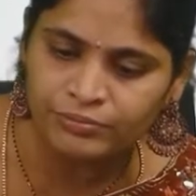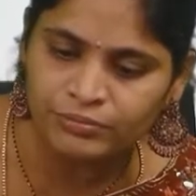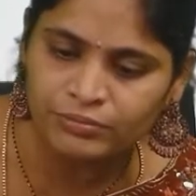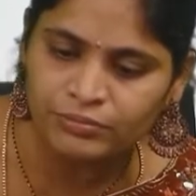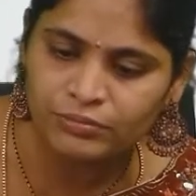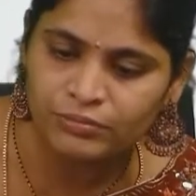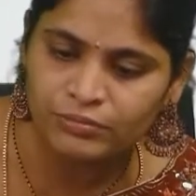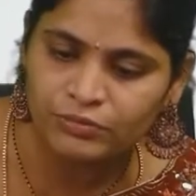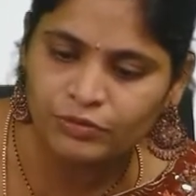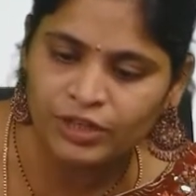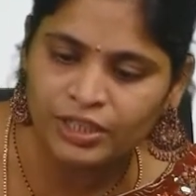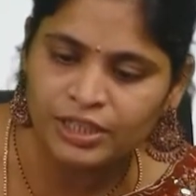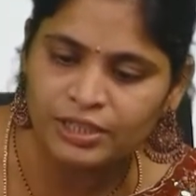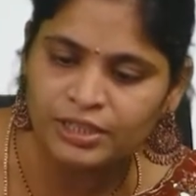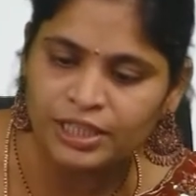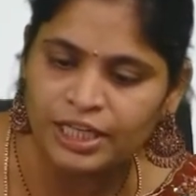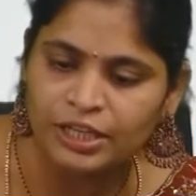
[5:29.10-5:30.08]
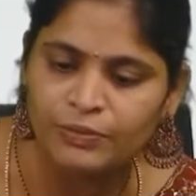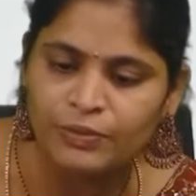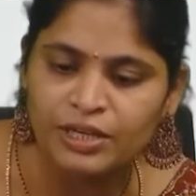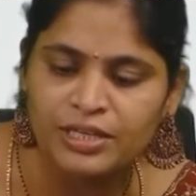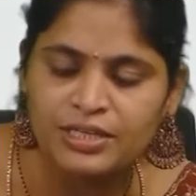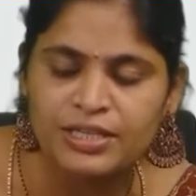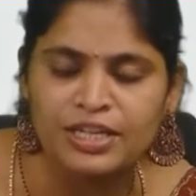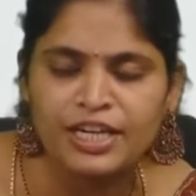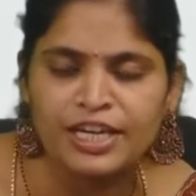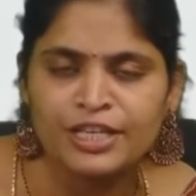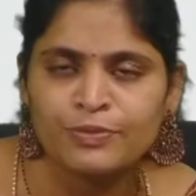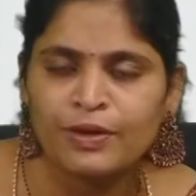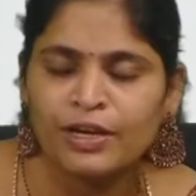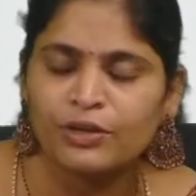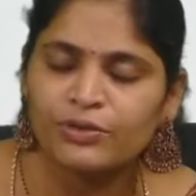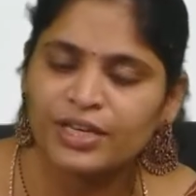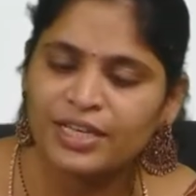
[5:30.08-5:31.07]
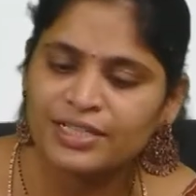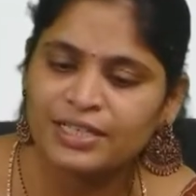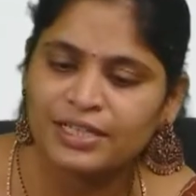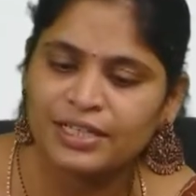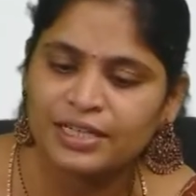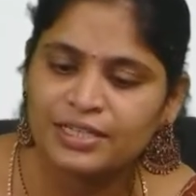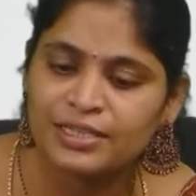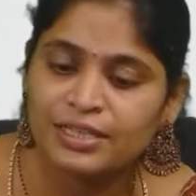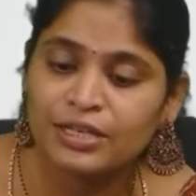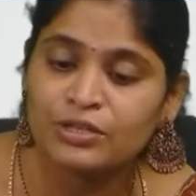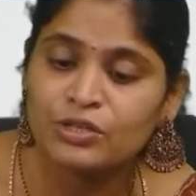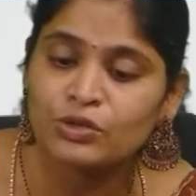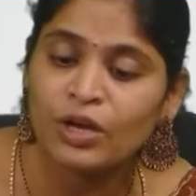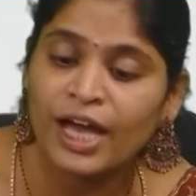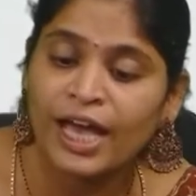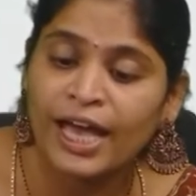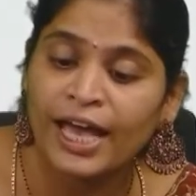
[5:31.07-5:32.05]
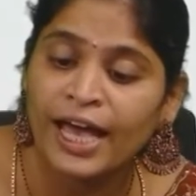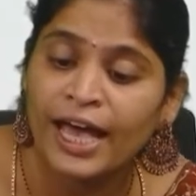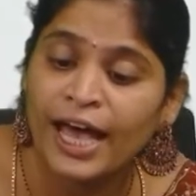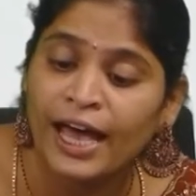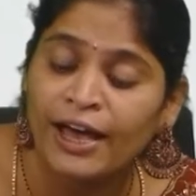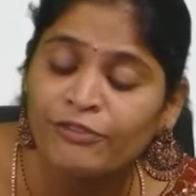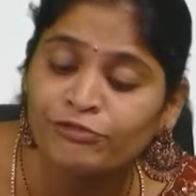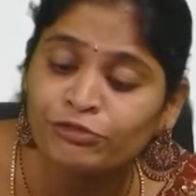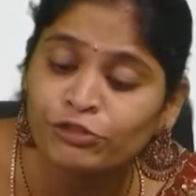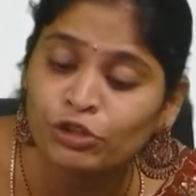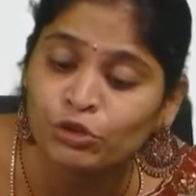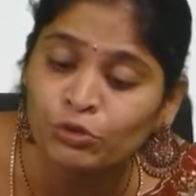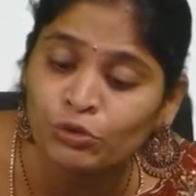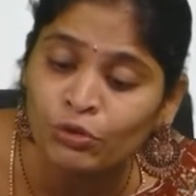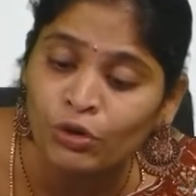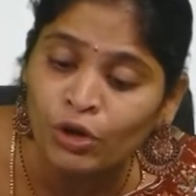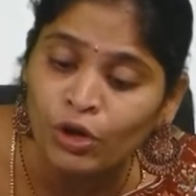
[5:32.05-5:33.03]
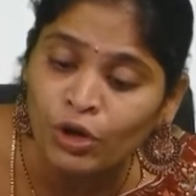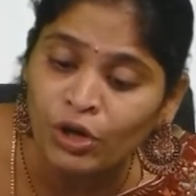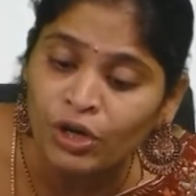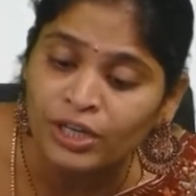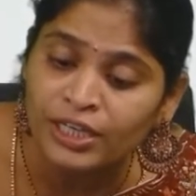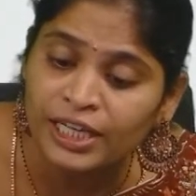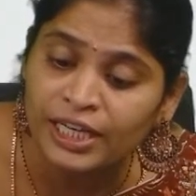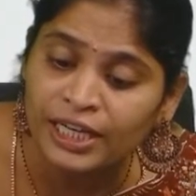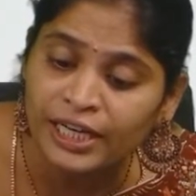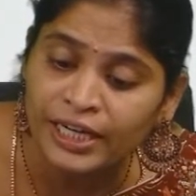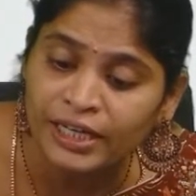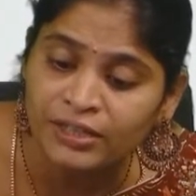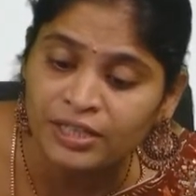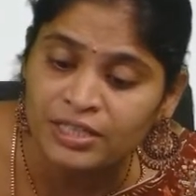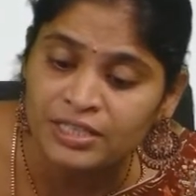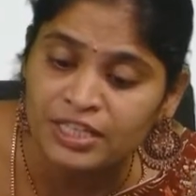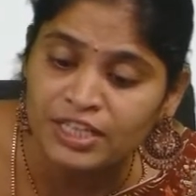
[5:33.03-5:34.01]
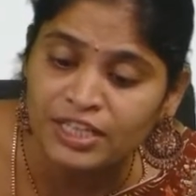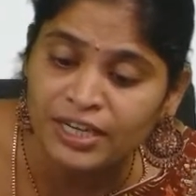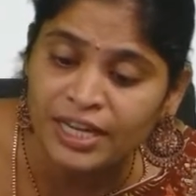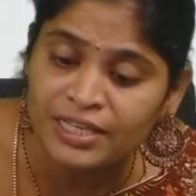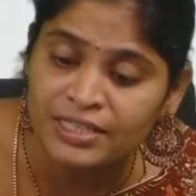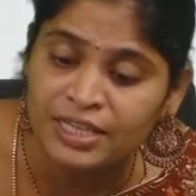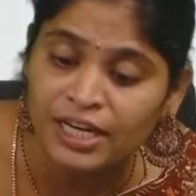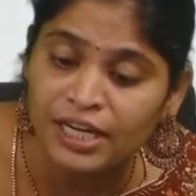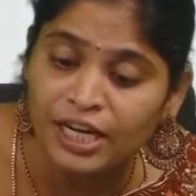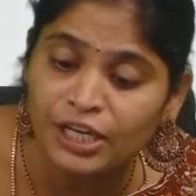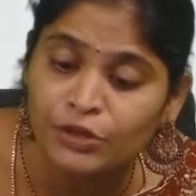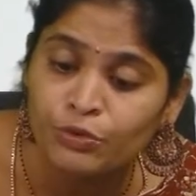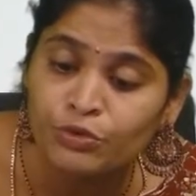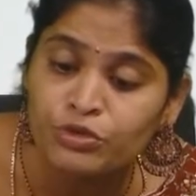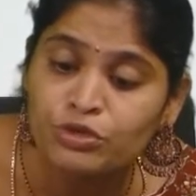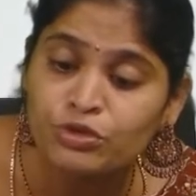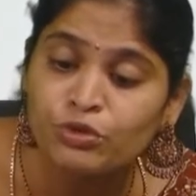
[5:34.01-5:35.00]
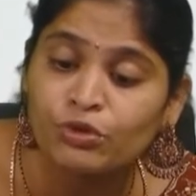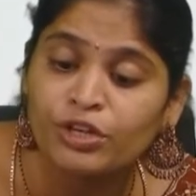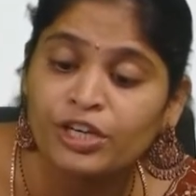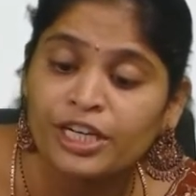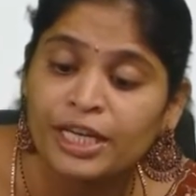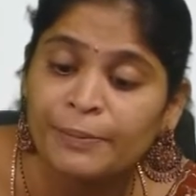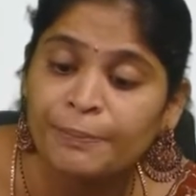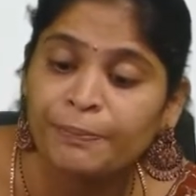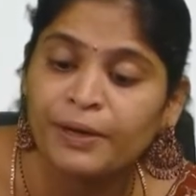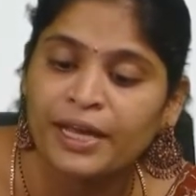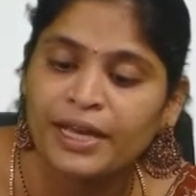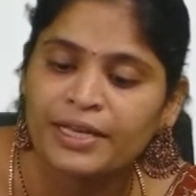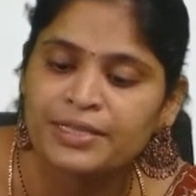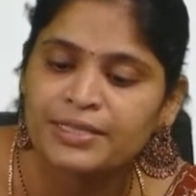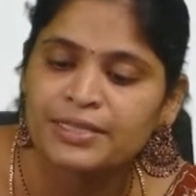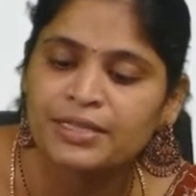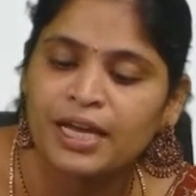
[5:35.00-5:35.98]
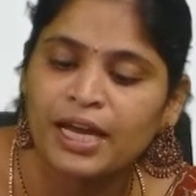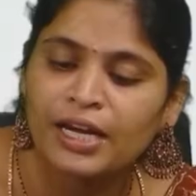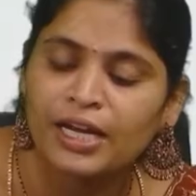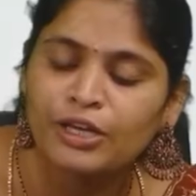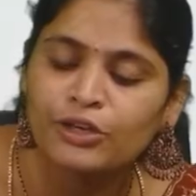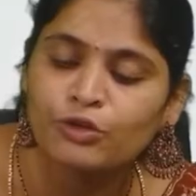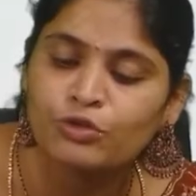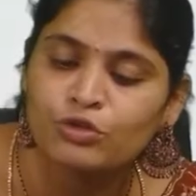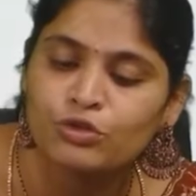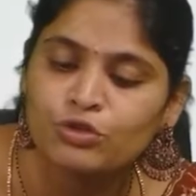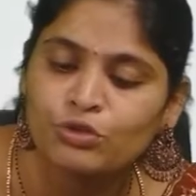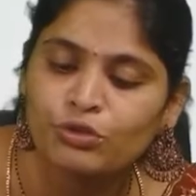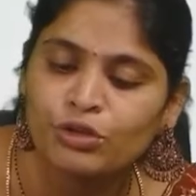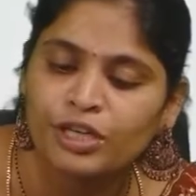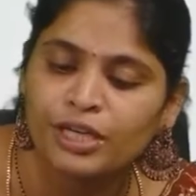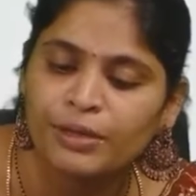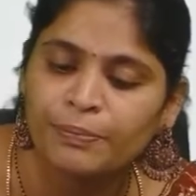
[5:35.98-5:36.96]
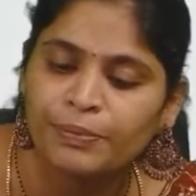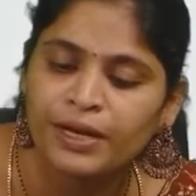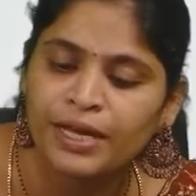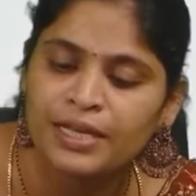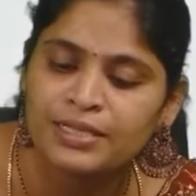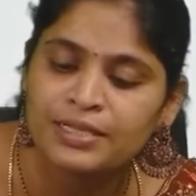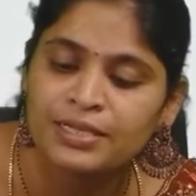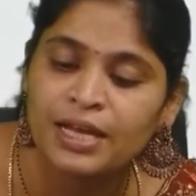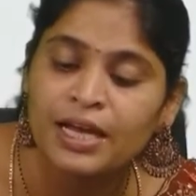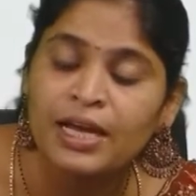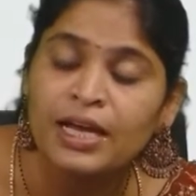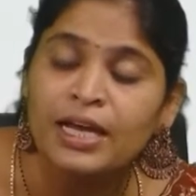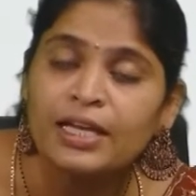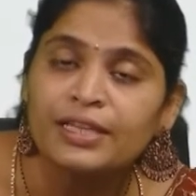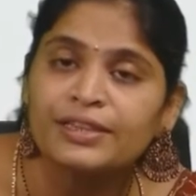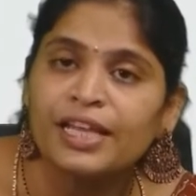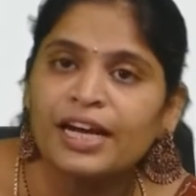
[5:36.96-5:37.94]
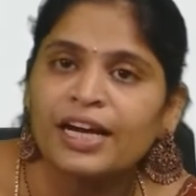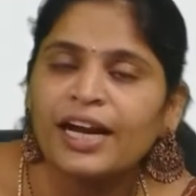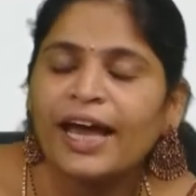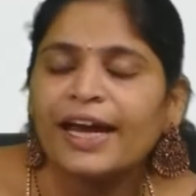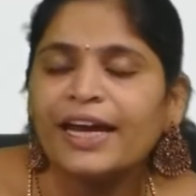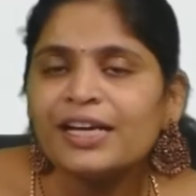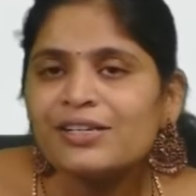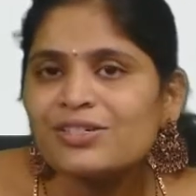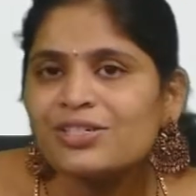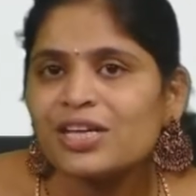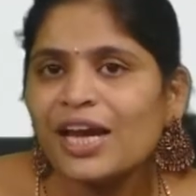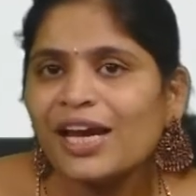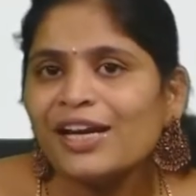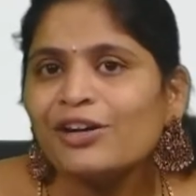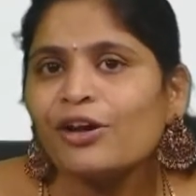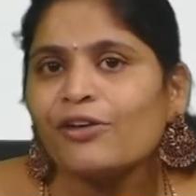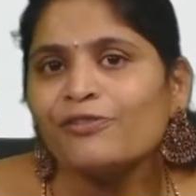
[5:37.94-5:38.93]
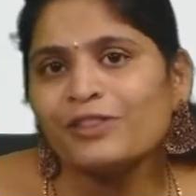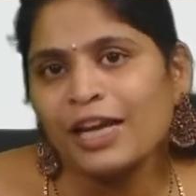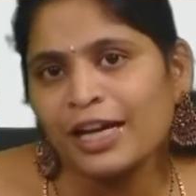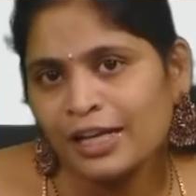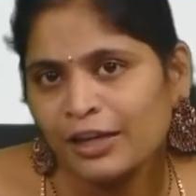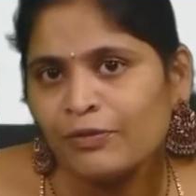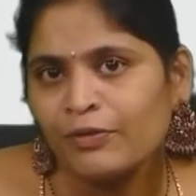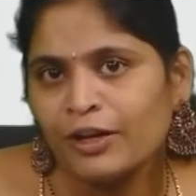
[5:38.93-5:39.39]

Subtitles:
whether 31 is index value. Yes, it is there. So I have to delete this index, and I used to replace, and I used to replace the right child of 31